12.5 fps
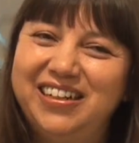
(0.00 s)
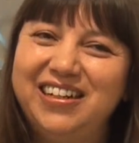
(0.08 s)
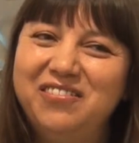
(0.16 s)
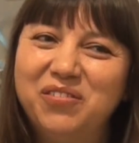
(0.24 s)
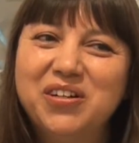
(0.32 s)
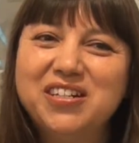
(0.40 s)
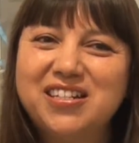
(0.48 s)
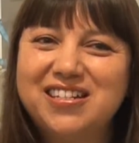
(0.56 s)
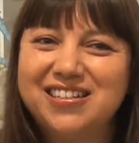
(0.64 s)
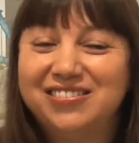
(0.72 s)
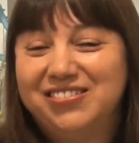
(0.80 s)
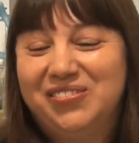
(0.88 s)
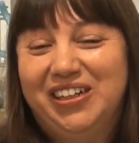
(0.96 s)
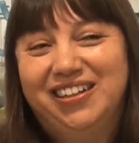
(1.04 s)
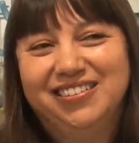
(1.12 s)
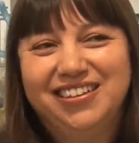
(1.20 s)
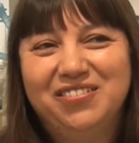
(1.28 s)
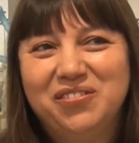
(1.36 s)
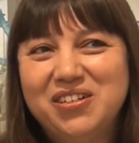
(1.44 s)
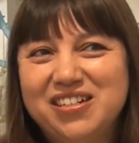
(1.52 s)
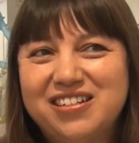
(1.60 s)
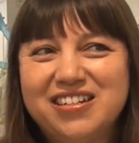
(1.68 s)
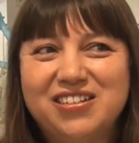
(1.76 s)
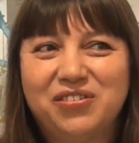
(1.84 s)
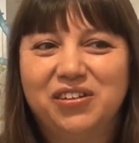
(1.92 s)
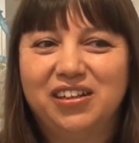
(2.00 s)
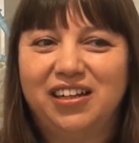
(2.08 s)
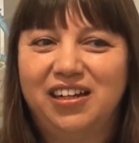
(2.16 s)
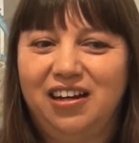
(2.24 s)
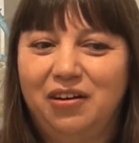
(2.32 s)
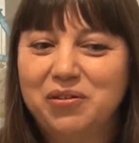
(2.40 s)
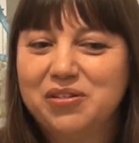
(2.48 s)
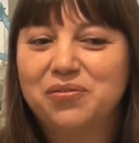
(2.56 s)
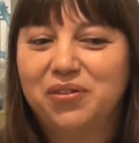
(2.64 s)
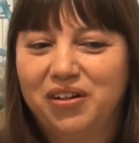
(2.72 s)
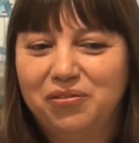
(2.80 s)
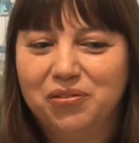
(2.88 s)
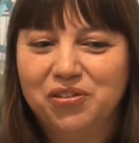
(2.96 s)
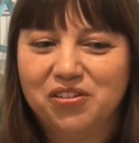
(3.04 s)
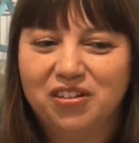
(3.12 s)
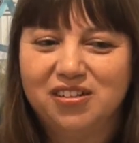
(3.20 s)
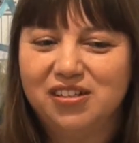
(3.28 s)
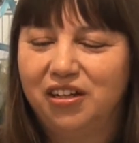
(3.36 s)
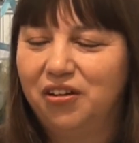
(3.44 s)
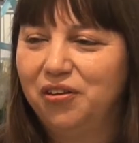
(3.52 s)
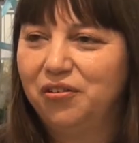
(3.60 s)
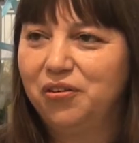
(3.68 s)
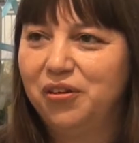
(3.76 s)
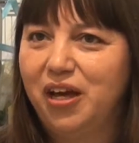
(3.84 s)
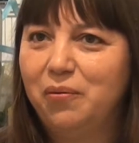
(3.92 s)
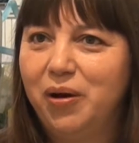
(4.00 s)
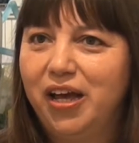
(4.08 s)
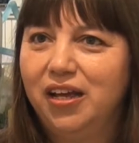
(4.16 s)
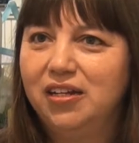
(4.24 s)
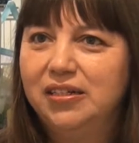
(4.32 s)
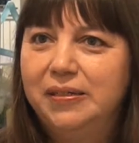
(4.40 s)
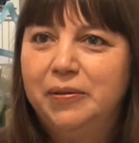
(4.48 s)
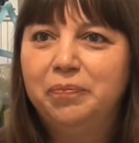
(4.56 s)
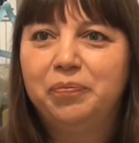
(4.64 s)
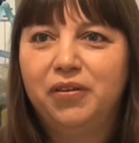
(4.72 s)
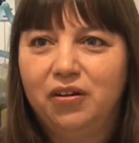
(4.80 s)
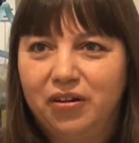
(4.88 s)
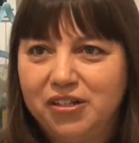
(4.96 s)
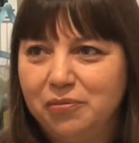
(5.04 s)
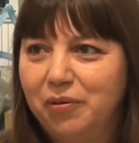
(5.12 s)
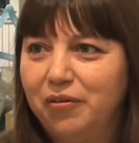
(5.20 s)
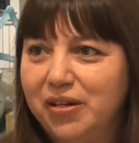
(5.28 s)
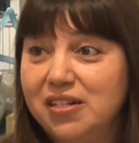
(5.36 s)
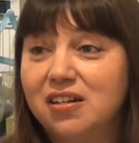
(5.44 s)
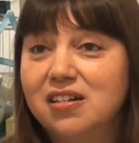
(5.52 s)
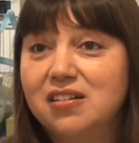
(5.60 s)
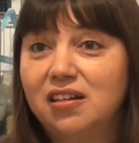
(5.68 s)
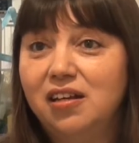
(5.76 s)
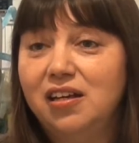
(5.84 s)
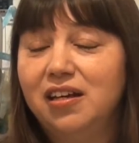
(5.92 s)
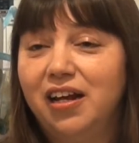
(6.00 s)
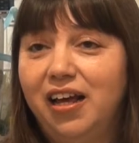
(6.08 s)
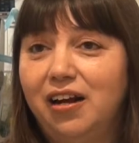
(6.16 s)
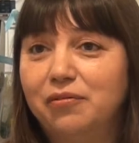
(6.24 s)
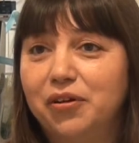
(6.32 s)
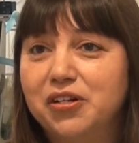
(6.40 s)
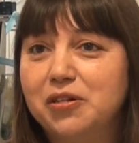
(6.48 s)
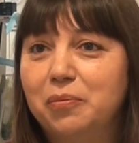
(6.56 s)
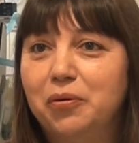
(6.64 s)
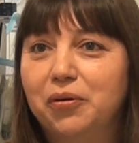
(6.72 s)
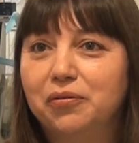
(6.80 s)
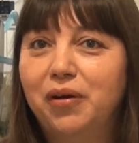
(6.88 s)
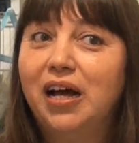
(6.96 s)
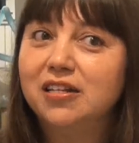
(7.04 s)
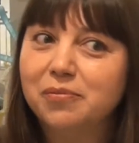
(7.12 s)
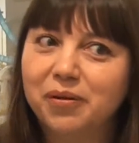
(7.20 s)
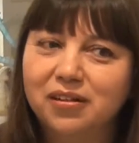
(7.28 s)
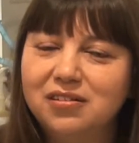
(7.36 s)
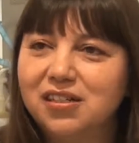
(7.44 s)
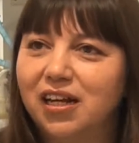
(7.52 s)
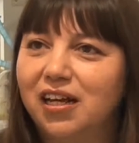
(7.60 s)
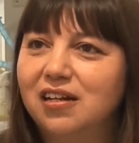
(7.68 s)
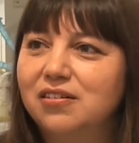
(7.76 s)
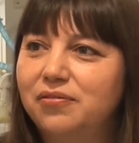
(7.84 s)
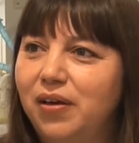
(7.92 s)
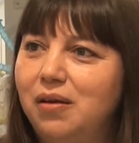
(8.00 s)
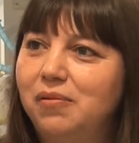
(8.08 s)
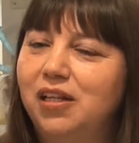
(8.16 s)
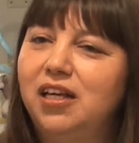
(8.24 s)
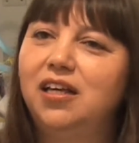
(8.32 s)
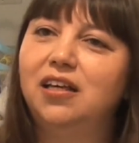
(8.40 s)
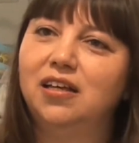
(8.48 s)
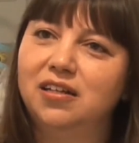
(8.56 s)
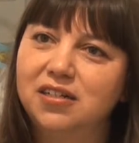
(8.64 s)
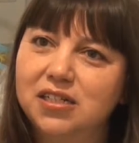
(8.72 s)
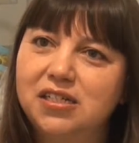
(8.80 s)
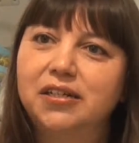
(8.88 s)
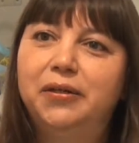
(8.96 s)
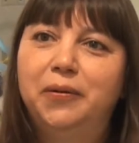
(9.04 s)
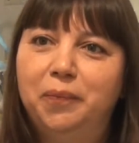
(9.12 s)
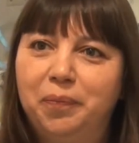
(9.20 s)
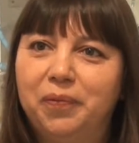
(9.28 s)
But it was just really, I was very fortunate to go through that way, and I did my residency, and I had a very supportive husband and family, and